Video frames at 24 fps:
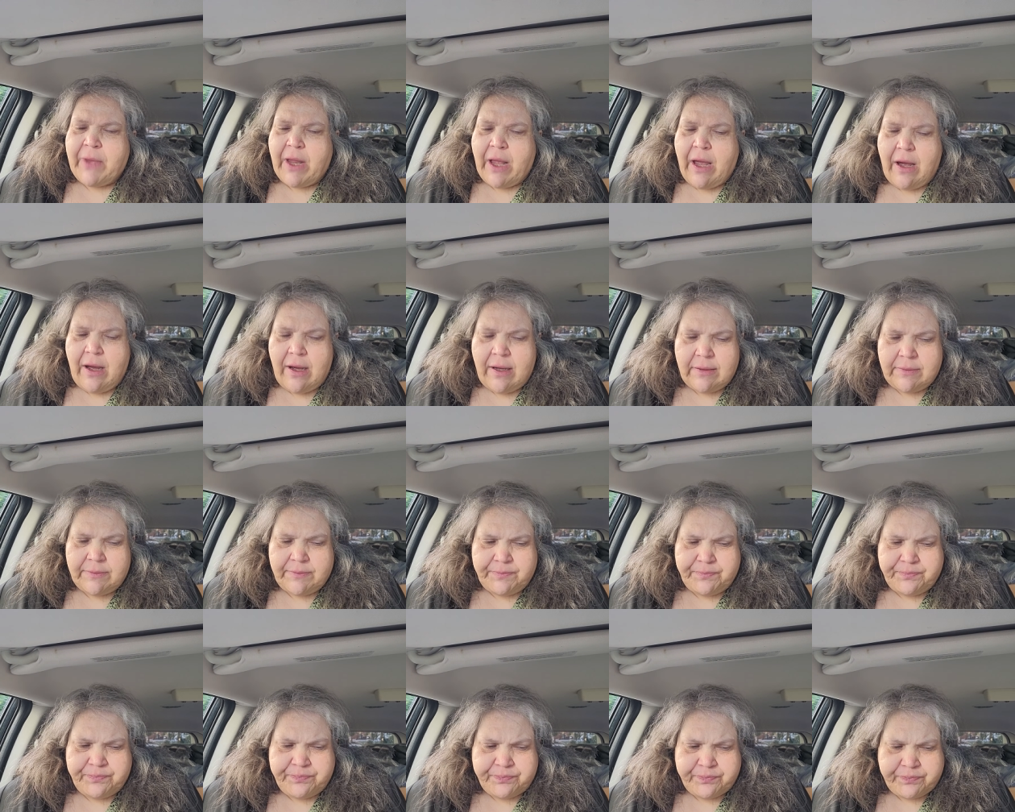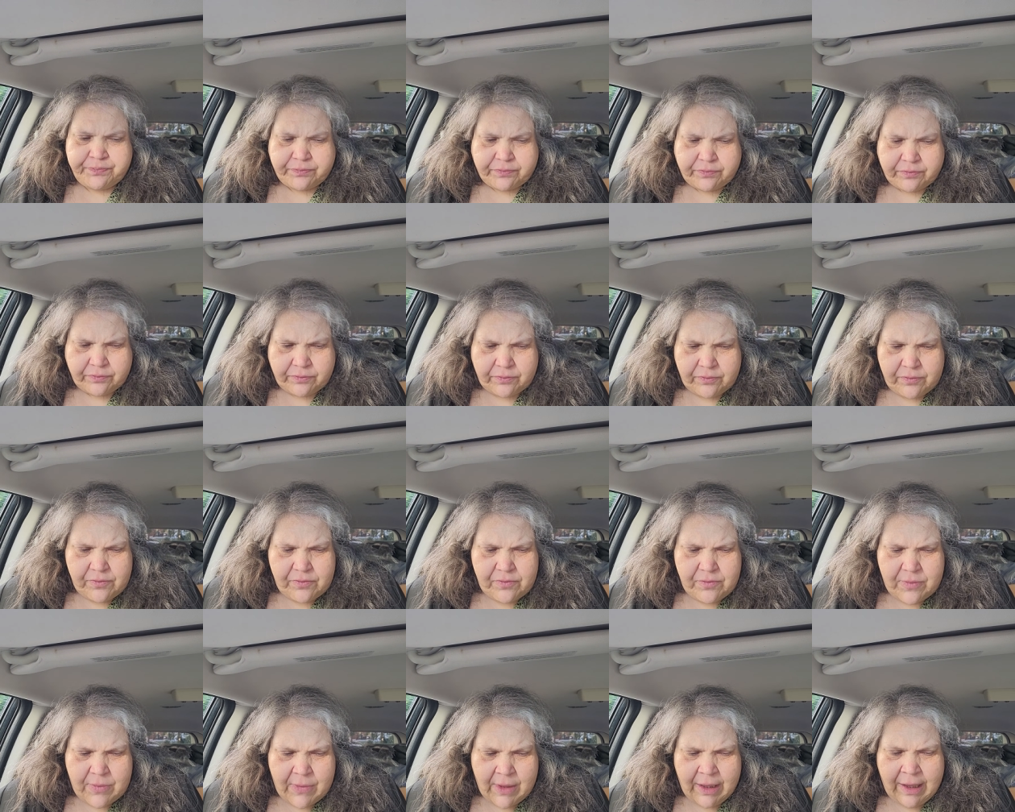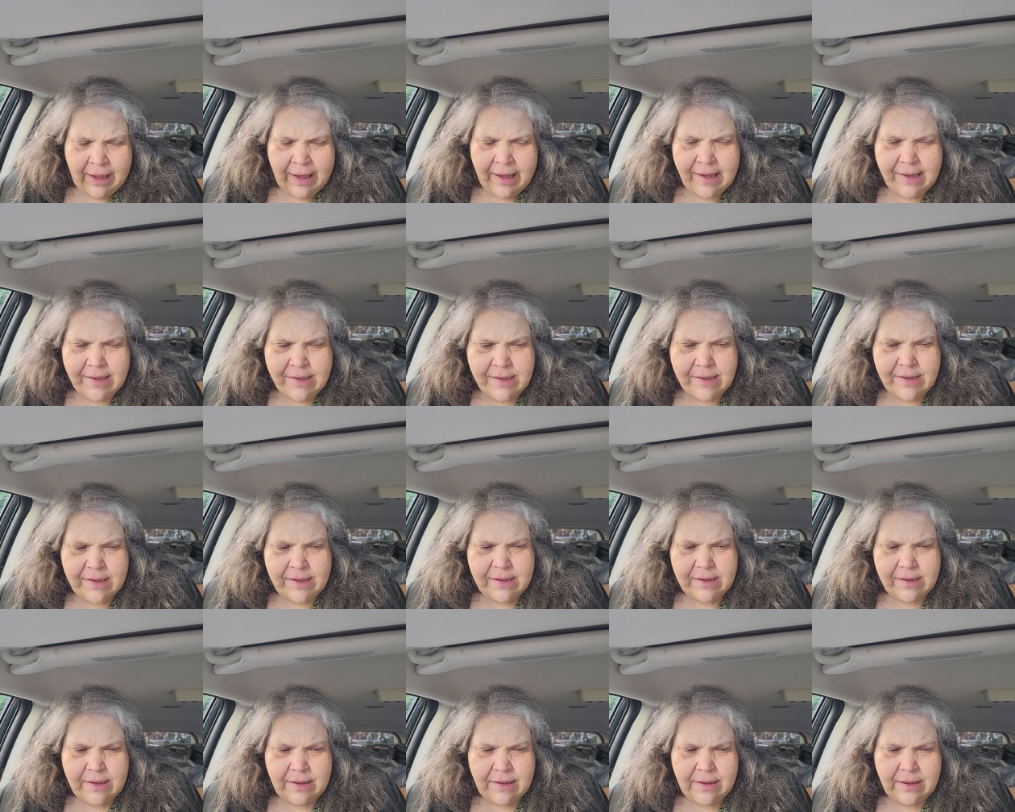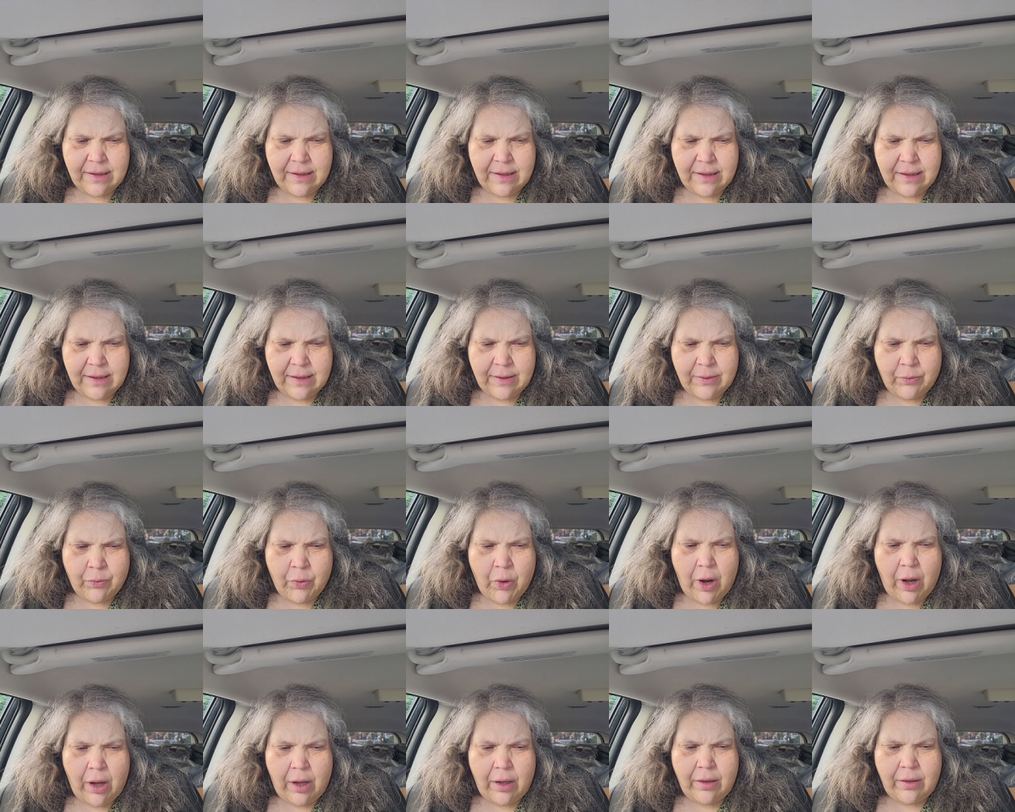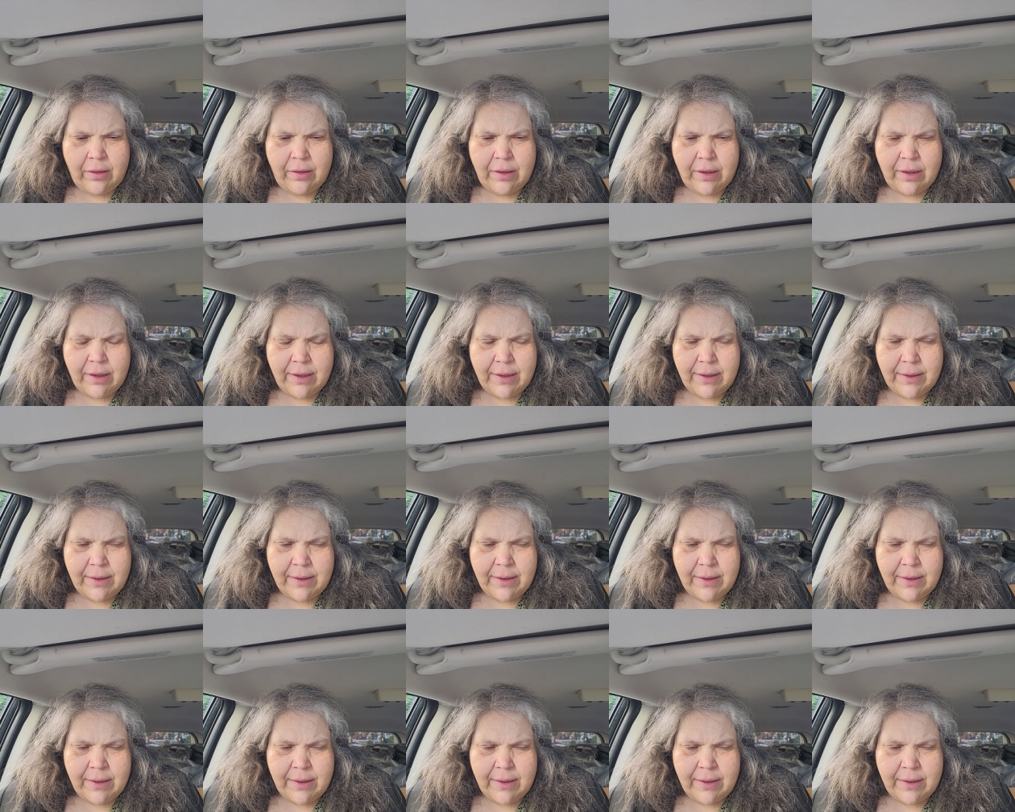Um, and while